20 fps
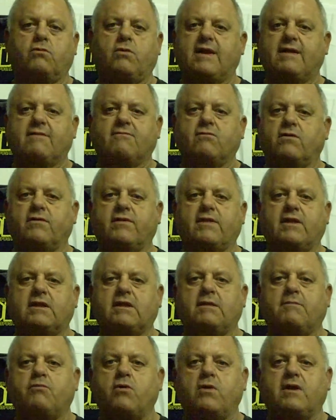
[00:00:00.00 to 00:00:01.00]
whatever that they
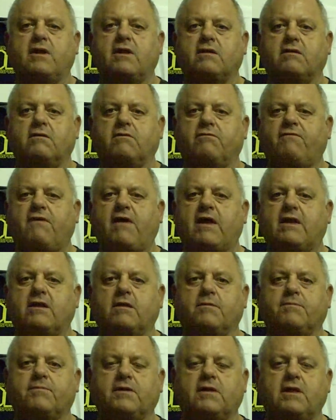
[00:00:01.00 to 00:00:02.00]
put in to fatten
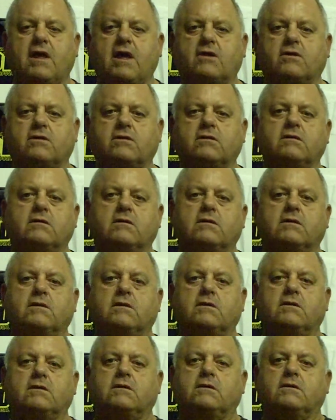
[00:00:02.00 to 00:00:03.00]
up the cattle.
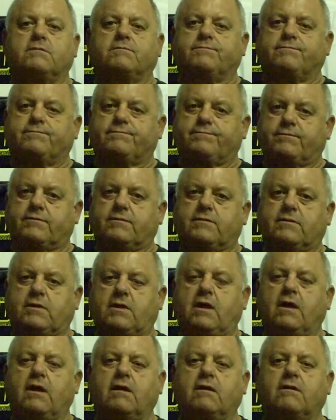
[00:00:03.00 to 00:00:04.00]

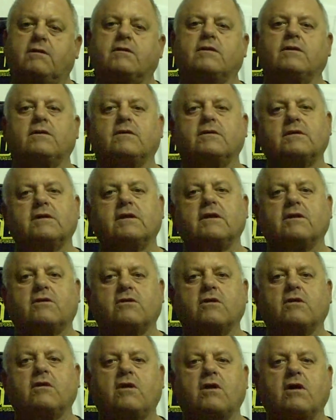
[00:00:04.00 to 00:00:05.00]
Yeah, it's, it
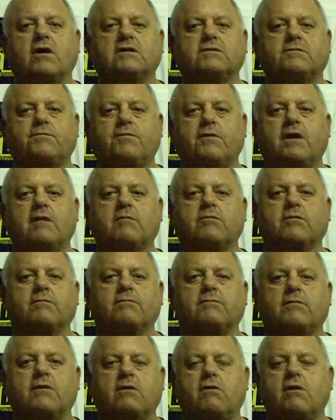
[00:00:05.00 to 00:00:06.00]
could cause a problem,
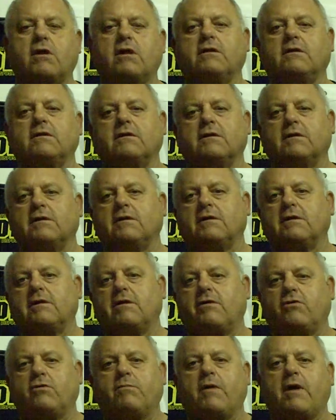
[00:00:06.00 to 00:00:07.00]
all right? Now
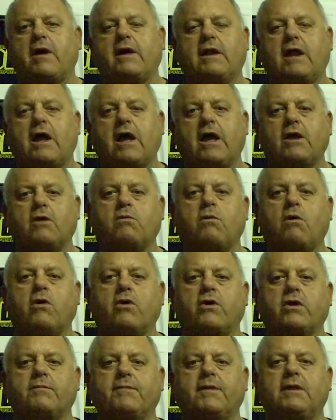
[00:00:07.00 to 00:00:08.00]
you're buying high
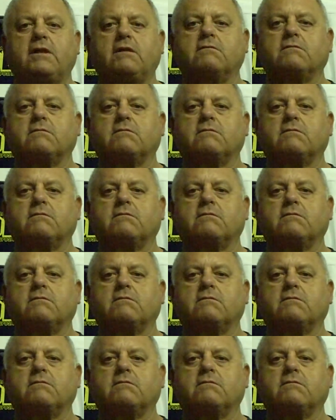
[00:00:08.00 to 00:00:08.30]
quality meat,